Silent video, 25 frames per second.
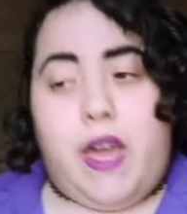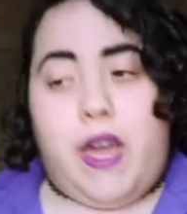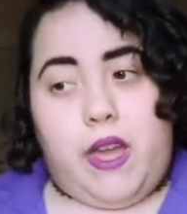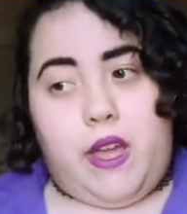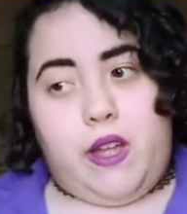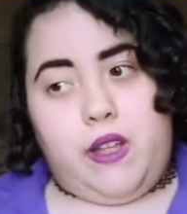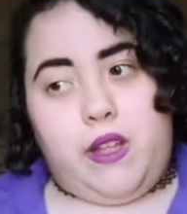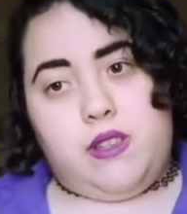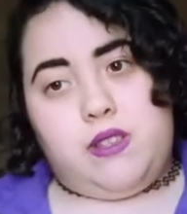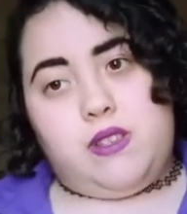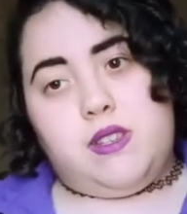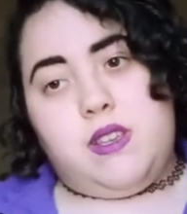
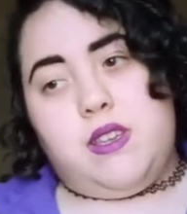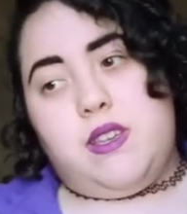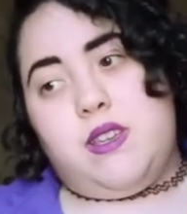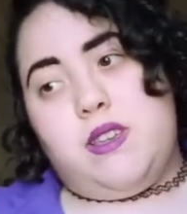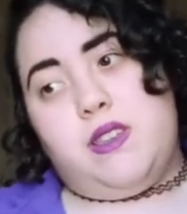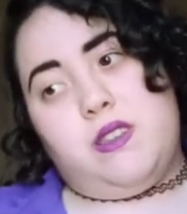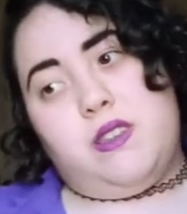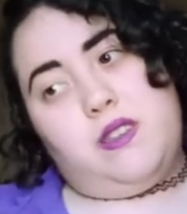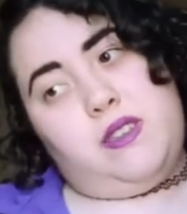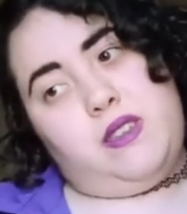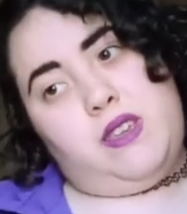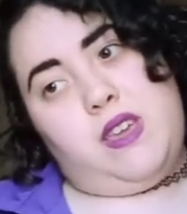And
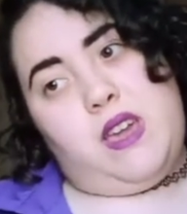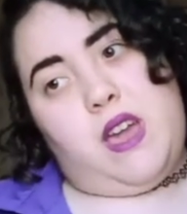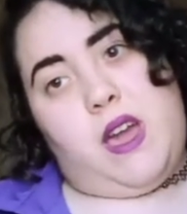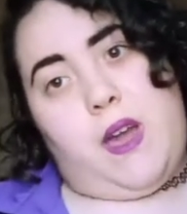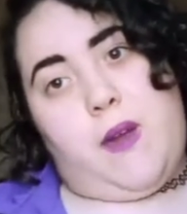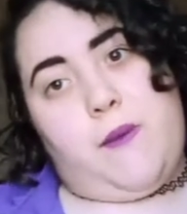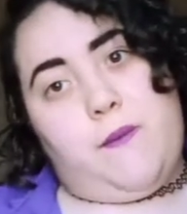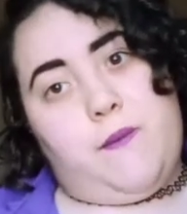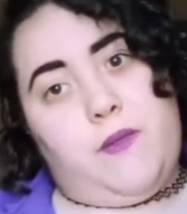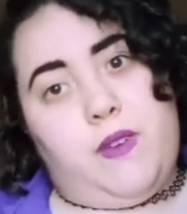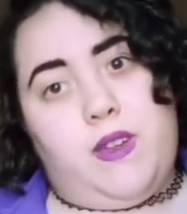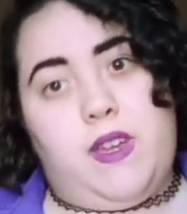yeah,
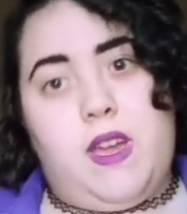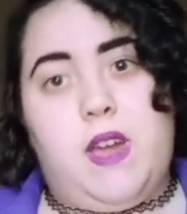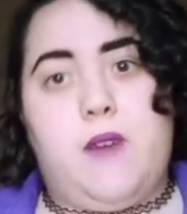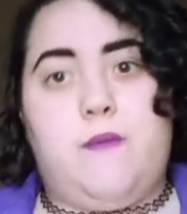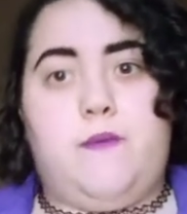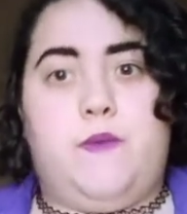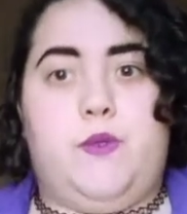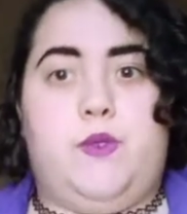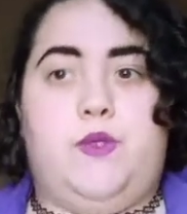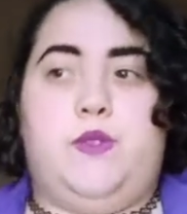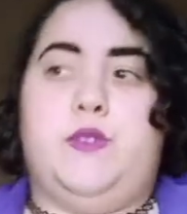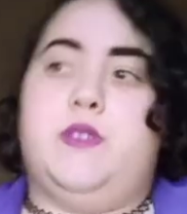I'm
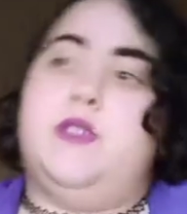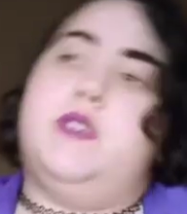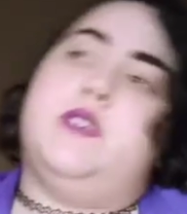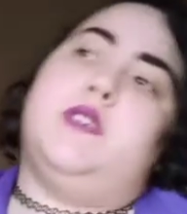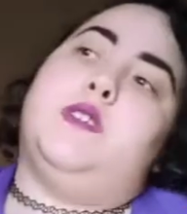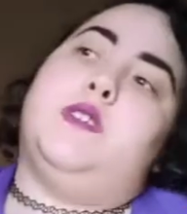forgetful.